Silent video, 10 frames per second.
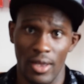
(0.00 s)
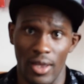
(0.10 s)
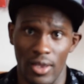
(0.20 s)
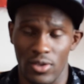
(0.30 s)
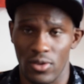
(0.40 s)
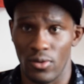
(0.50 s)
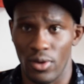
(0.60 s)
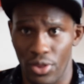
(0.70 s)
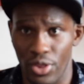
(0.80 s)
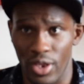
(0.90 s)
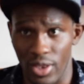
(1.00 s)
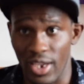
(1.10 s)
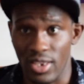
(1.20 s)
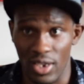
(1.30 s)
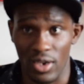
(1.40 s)
And so I think
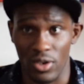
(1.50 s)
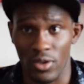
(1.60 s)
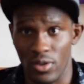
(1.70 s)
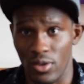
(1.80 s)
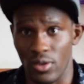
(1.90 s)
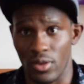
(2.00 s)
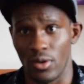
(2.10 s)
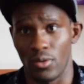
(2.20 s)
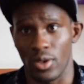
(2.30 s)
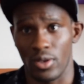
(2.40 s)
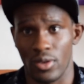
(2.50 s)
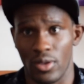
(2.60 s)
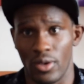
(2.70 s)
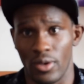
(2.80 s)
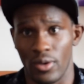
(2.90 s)
that's how
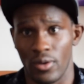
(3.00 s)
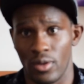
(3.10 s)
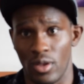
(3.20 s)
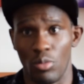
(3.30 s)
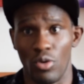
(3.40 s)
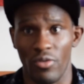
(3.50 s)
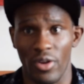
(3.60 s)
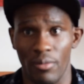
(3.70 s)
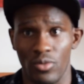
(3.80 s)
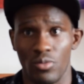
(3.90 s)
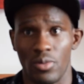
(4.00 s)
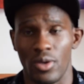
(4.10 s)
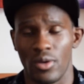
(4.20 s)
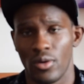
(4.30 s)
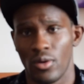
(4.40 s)
the move came to be.